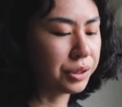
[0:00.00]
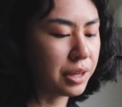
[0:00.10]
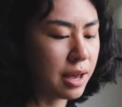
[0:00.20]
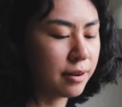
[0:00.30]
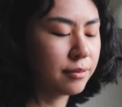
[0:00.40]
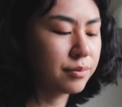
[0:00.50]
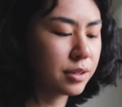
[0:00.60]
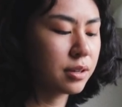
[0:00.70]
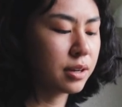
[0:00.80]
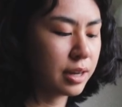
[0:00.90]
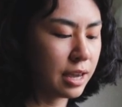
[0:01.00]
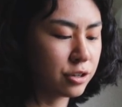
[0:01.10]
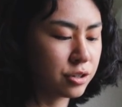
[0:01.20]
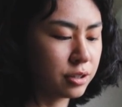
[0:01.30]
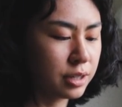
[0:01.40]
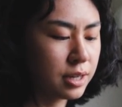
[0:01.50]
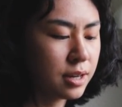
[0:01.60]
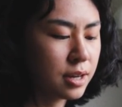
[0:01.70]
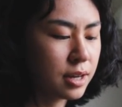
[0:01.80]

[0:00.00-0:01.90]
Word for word: with that occasionally,